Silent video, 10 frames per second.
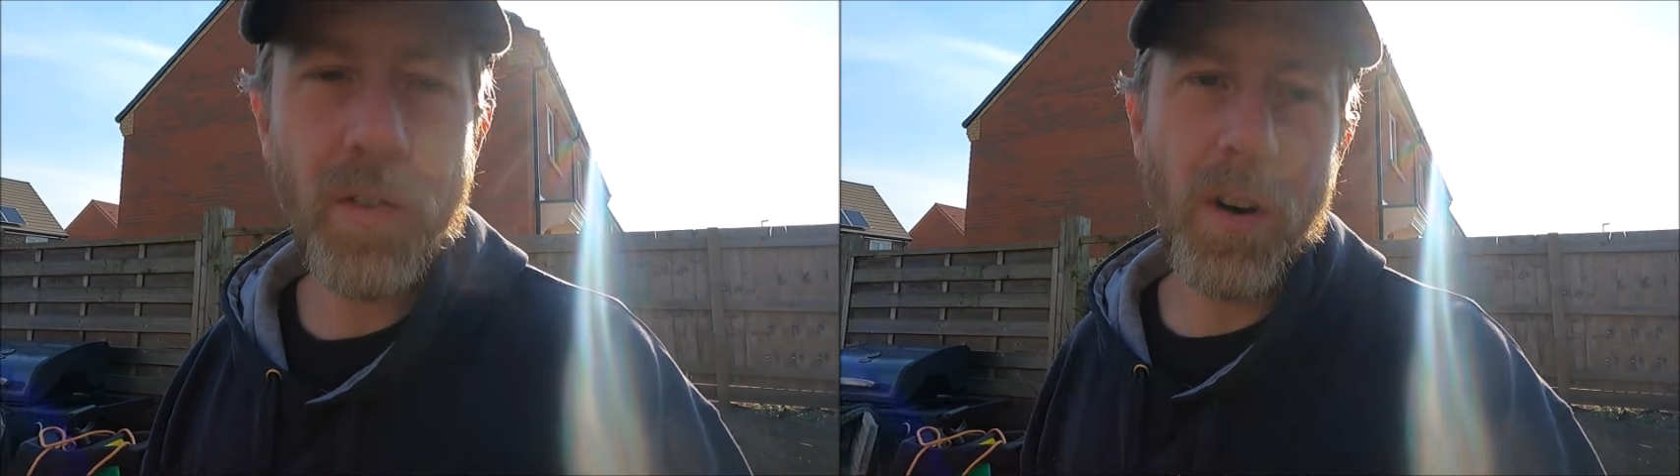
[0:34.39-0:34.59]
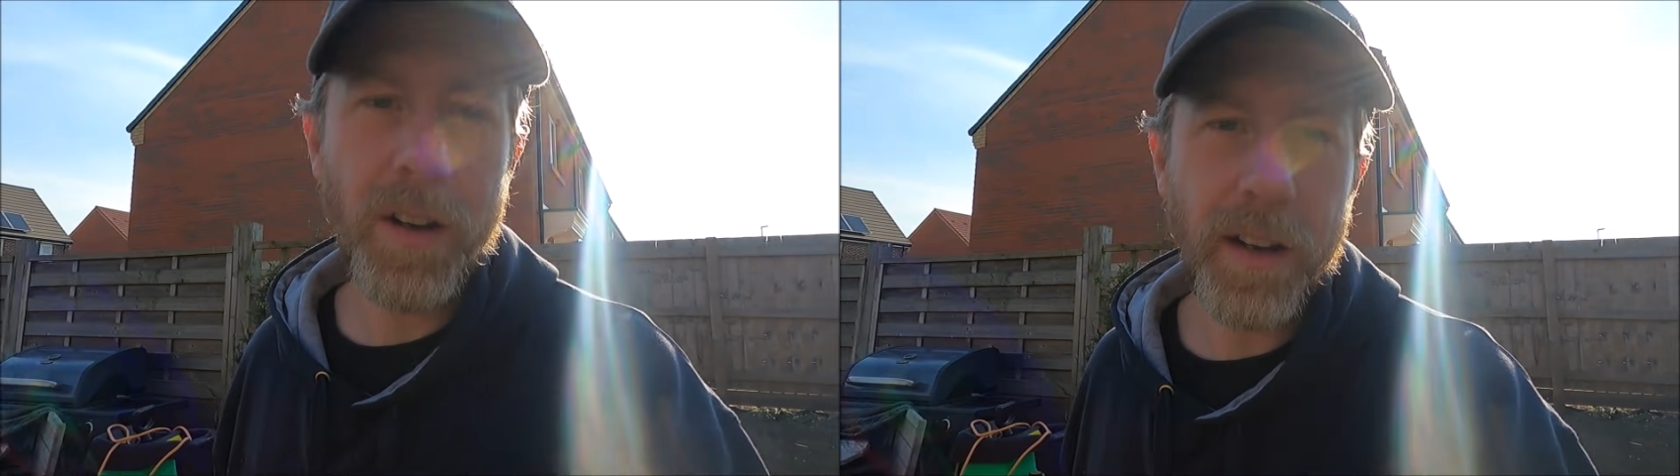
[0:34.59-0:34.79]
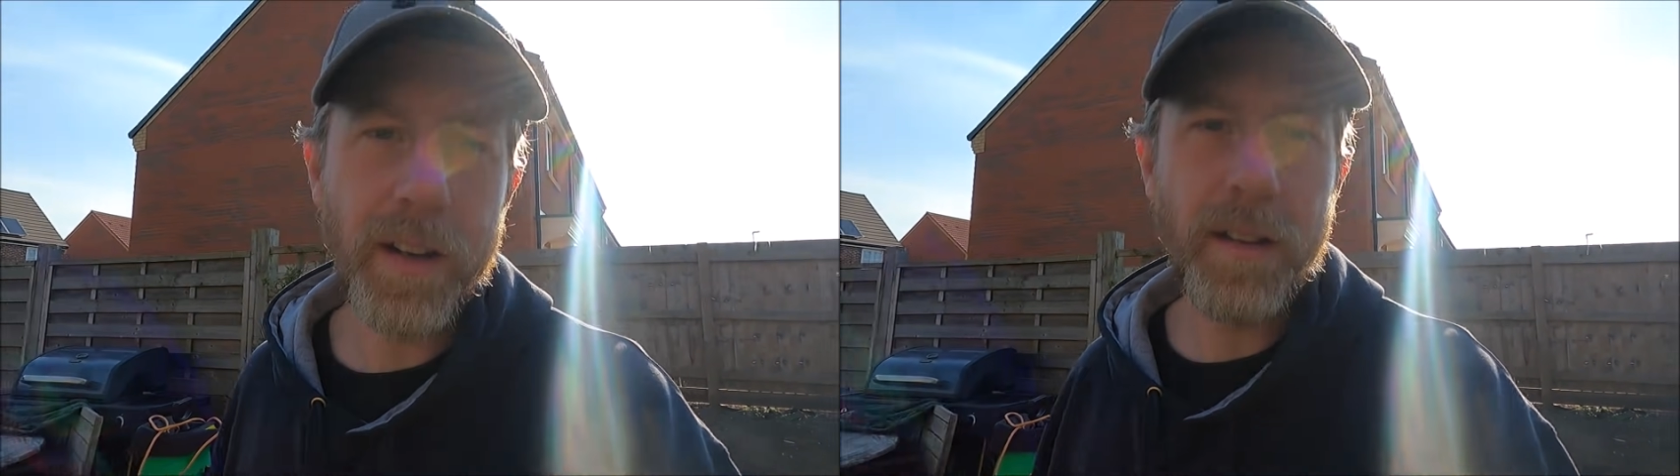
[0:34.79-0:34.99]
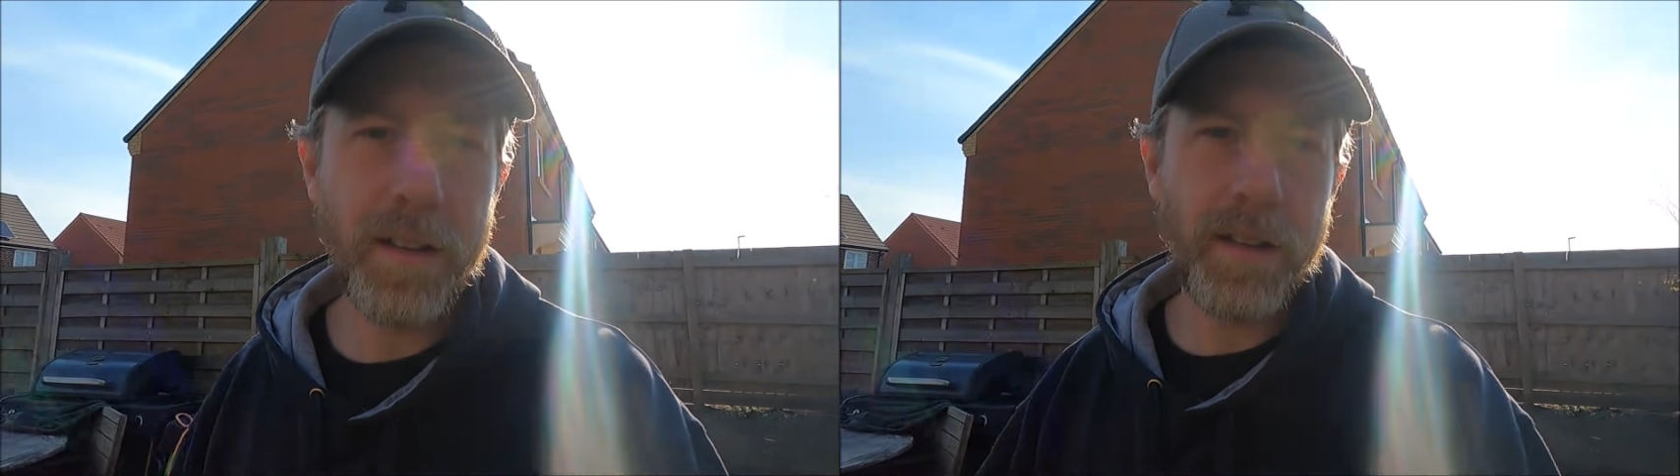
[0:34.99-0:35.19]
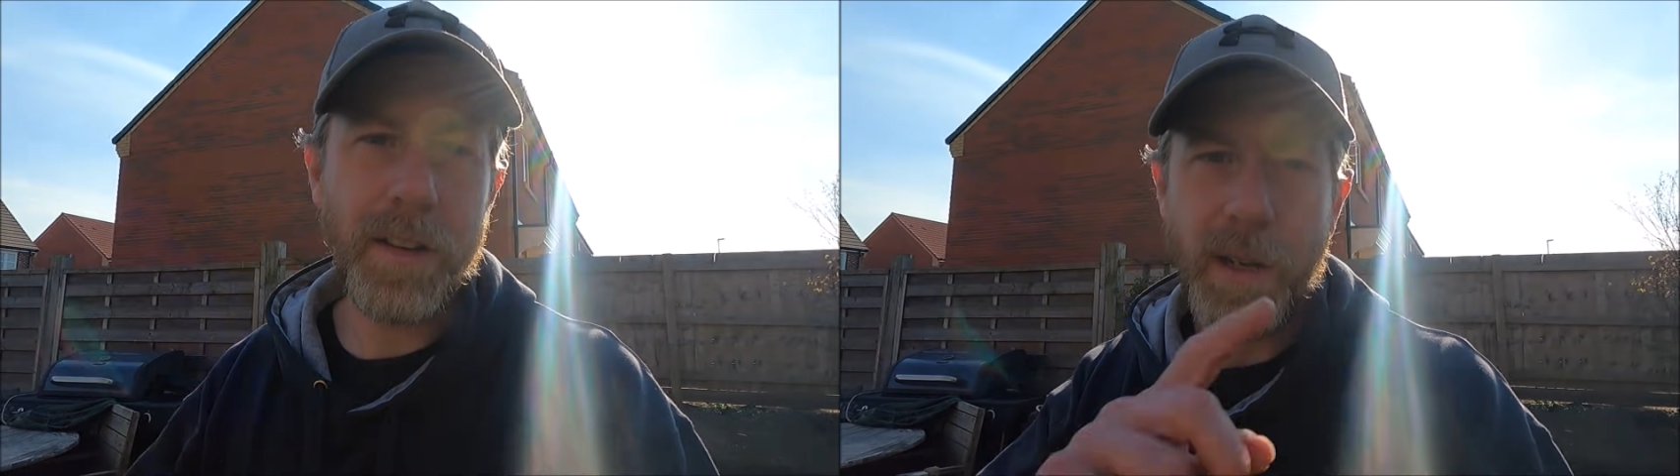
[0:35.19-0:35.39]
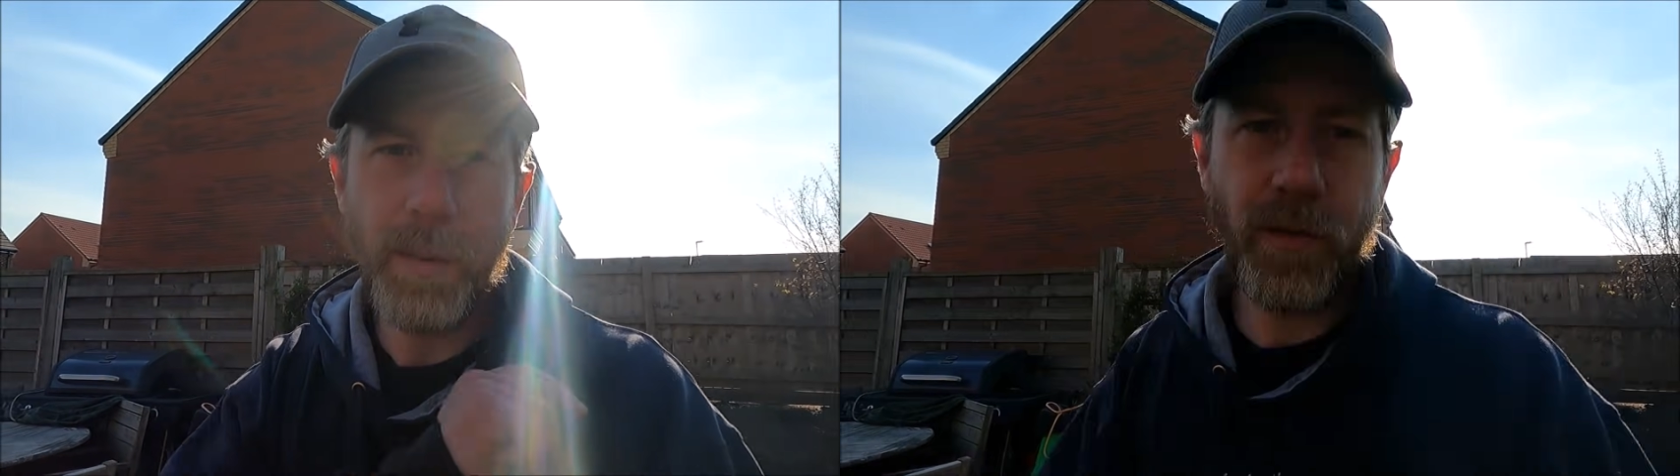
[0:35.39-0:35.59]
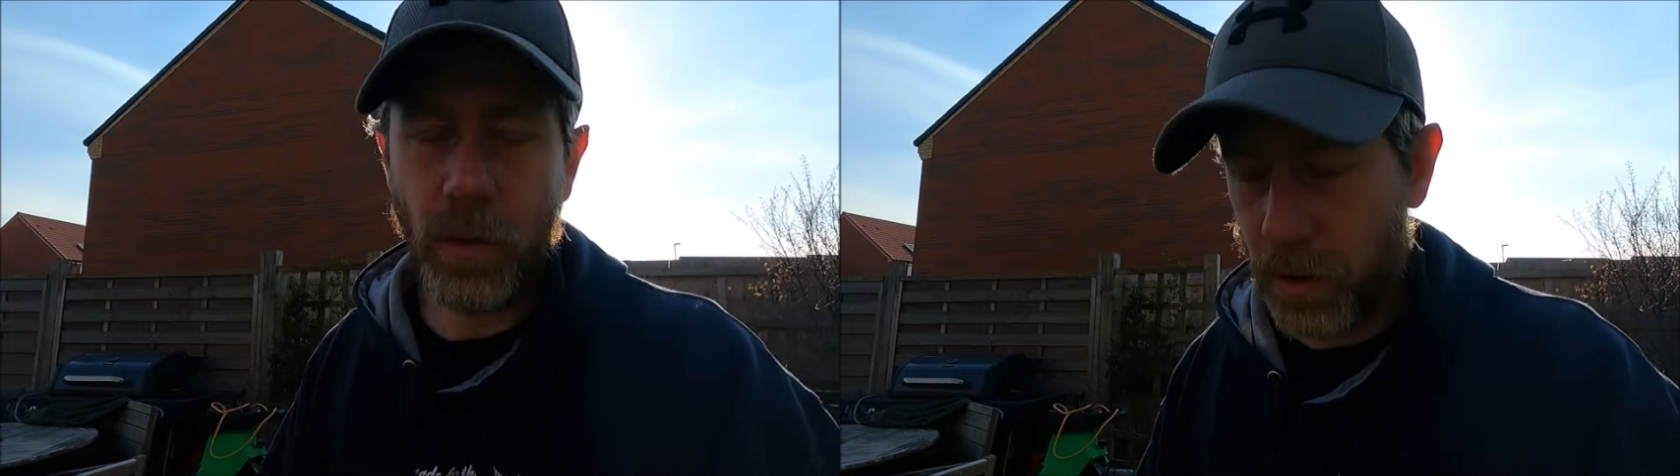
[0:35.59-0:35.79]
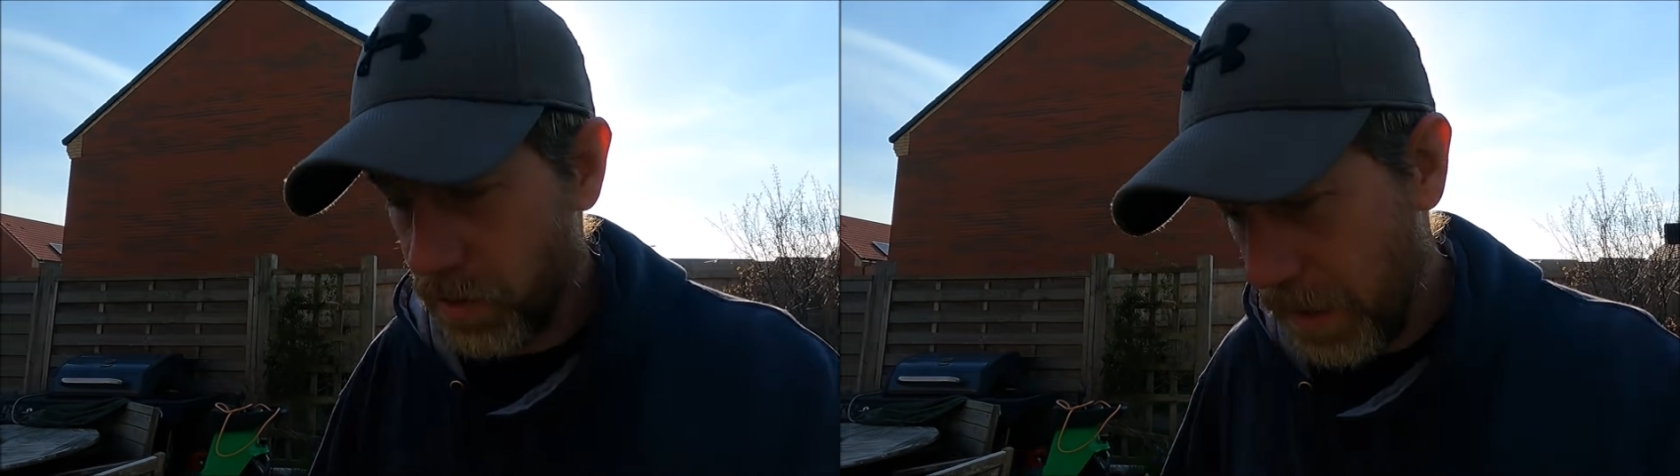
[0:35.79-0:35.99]
Friday, the day
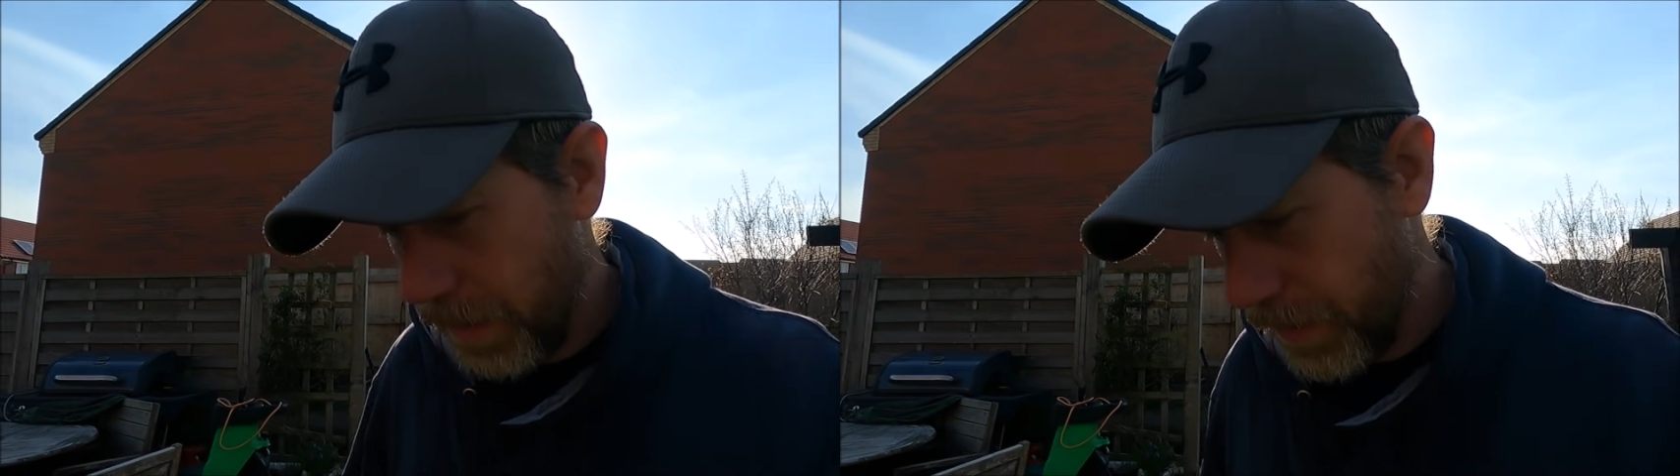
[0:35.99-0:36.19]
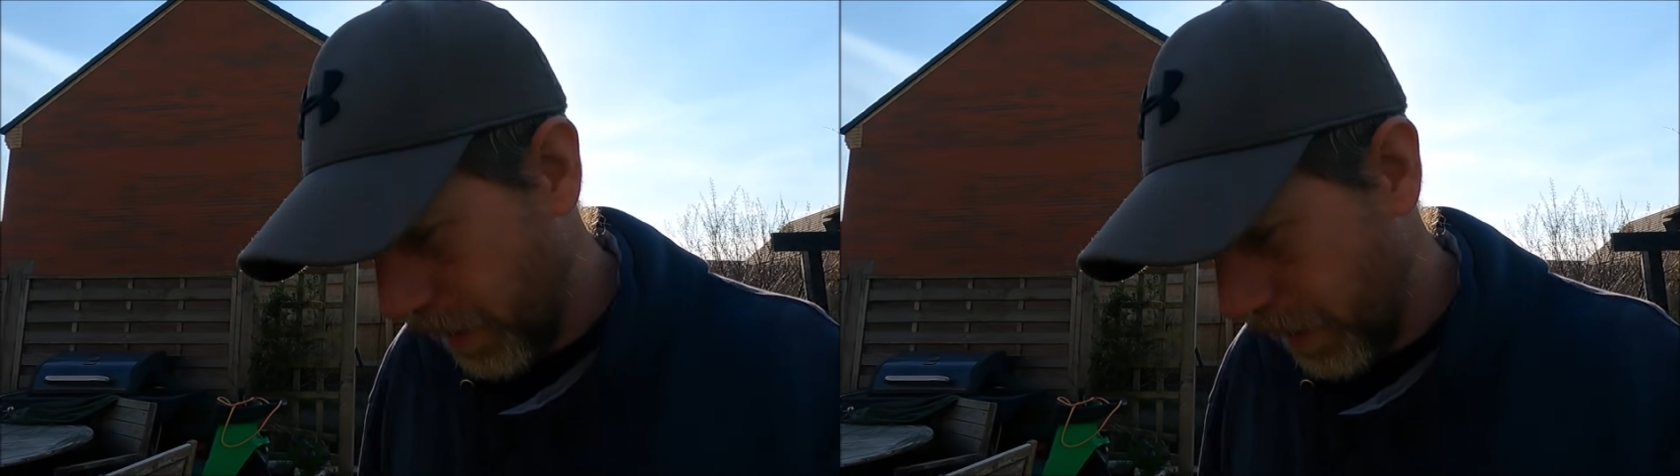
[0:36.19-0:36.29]
before you're seeing